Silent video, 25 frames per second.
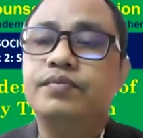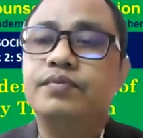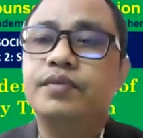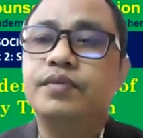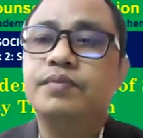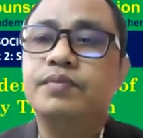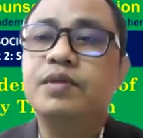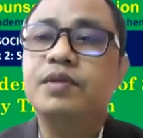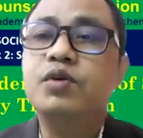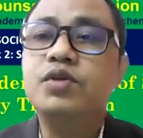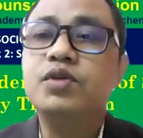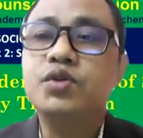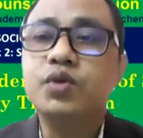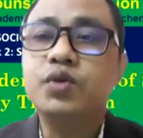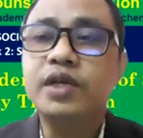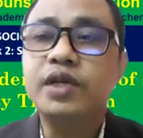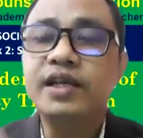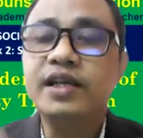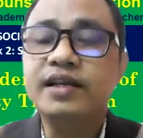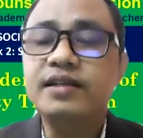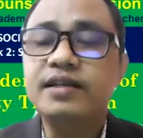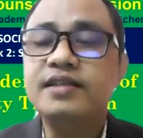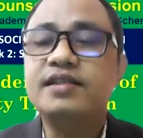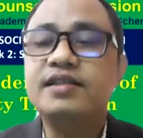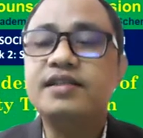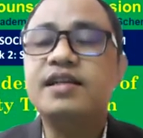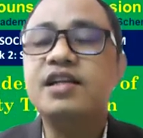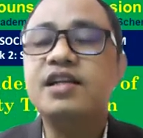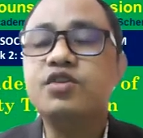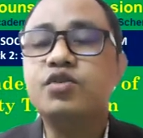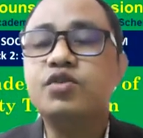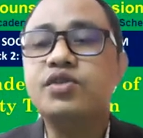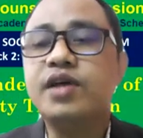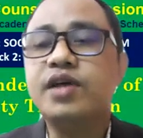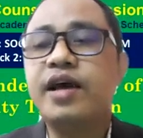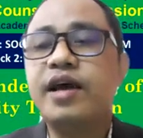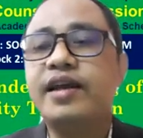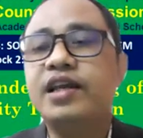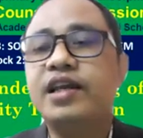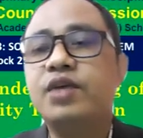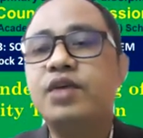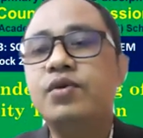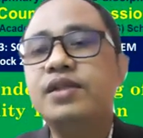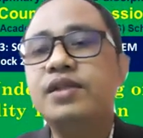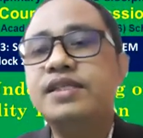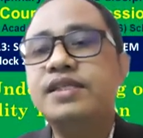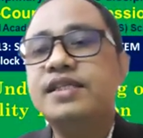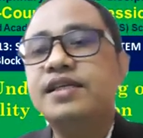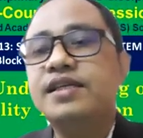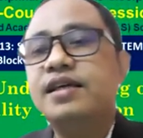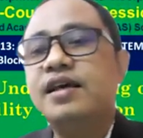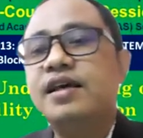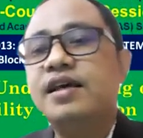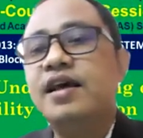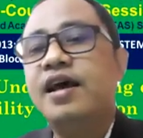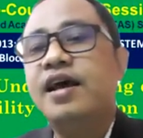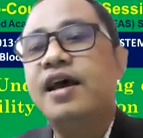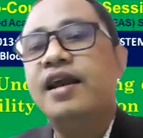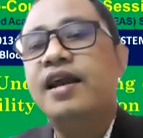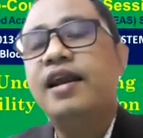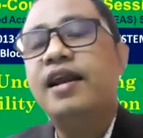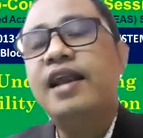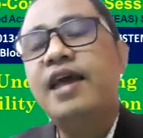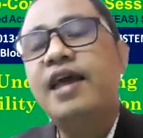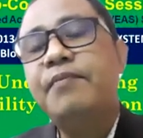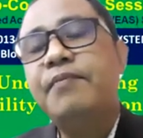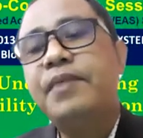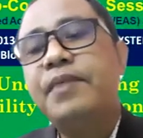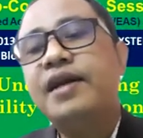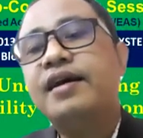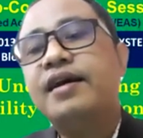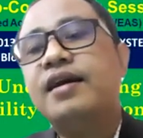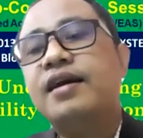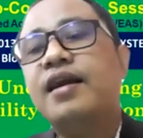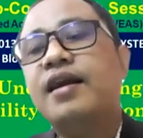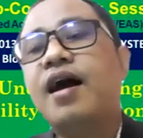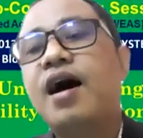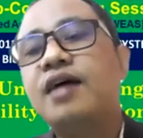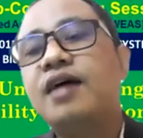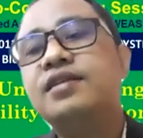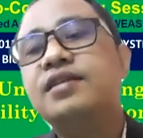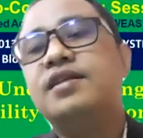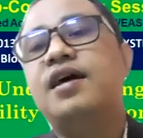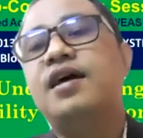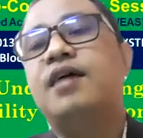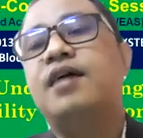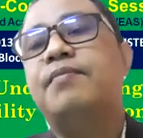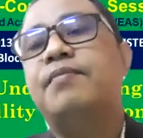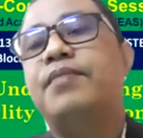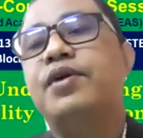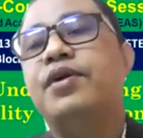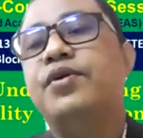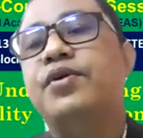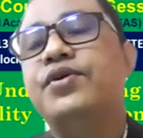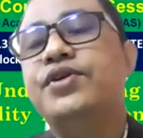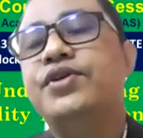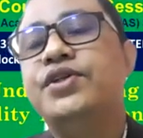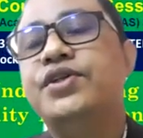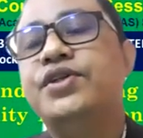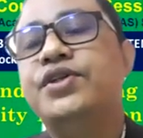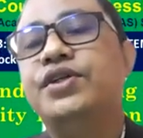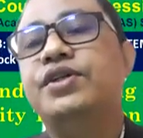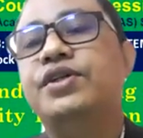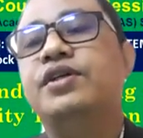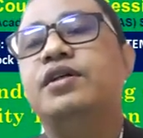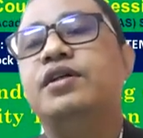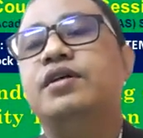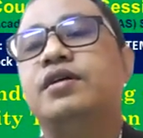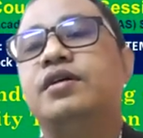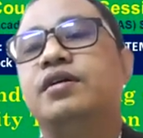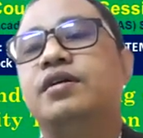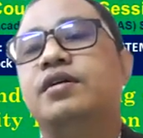Because in industrial society, we'll see labor class are producing,